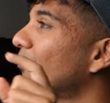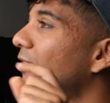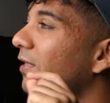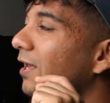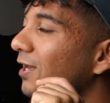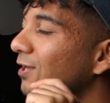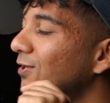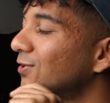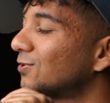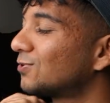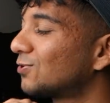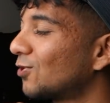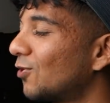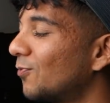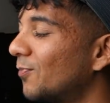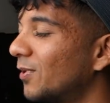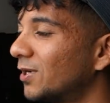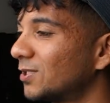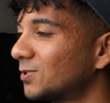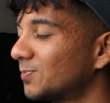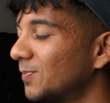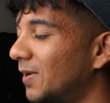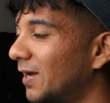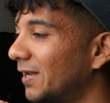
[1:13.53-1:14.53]
Thank you so
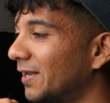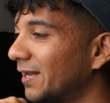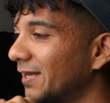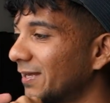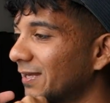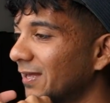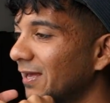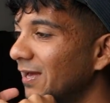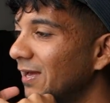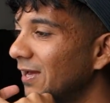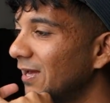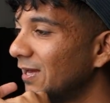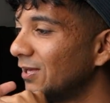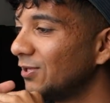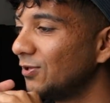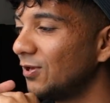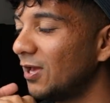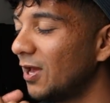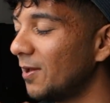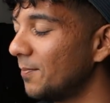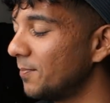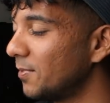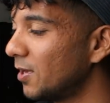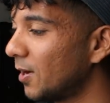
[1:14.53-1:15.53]
much, man. Like, you
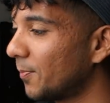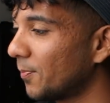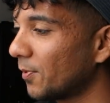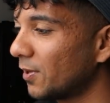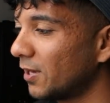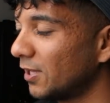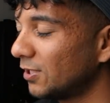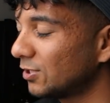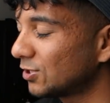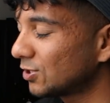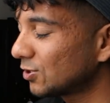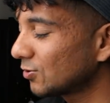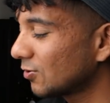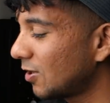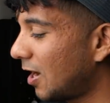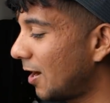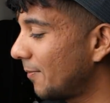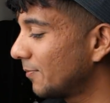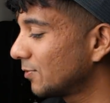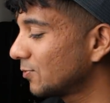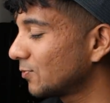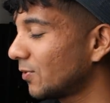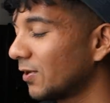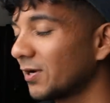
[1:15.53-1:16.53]
hit me up on
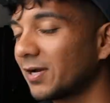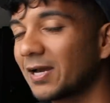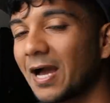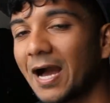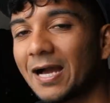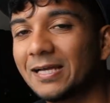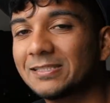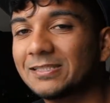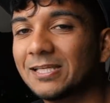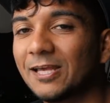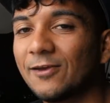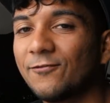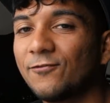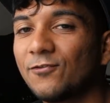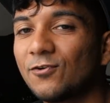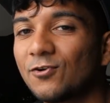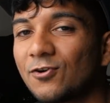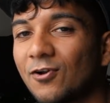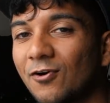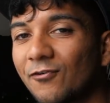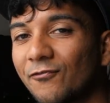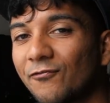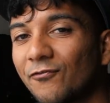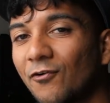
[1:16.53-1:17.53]
Instagram as well. Guys, if you're
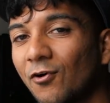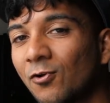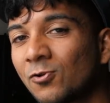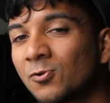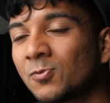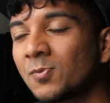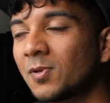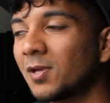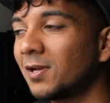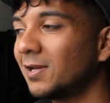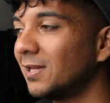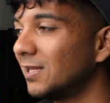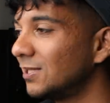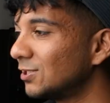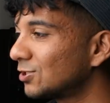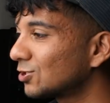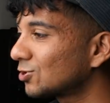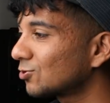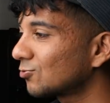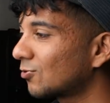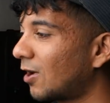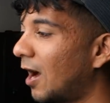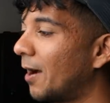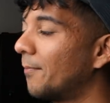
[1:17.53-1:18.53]
not following me on
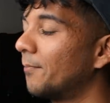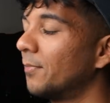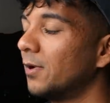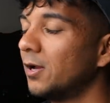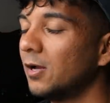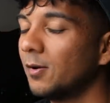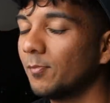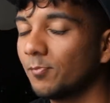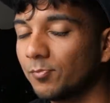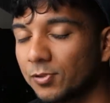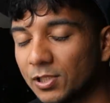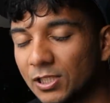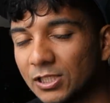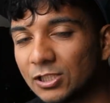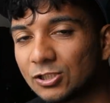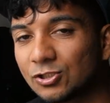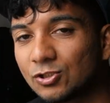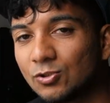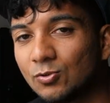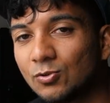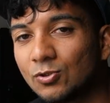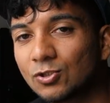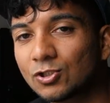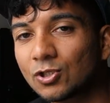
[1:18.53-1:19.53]
Instagram, please
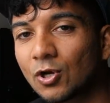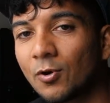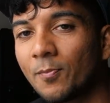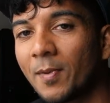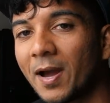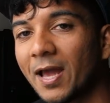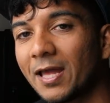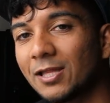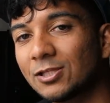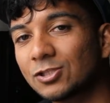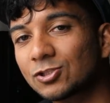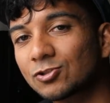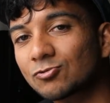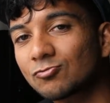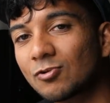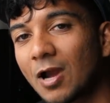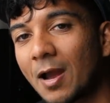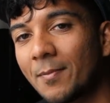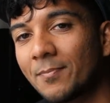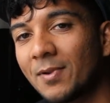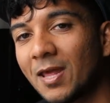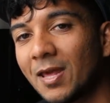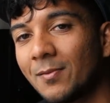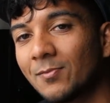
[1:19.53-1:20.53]
do so. My
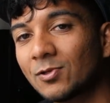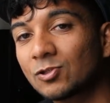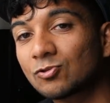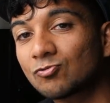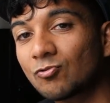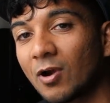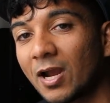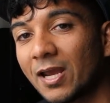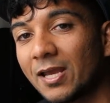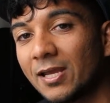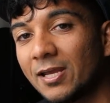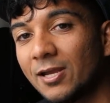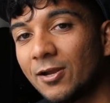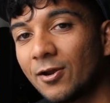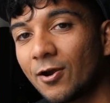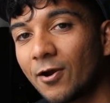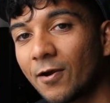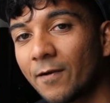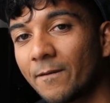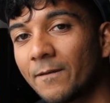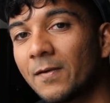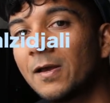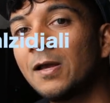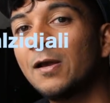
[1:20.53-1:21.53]
Instagram name is right
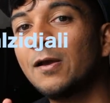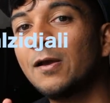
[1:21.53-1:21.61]
here.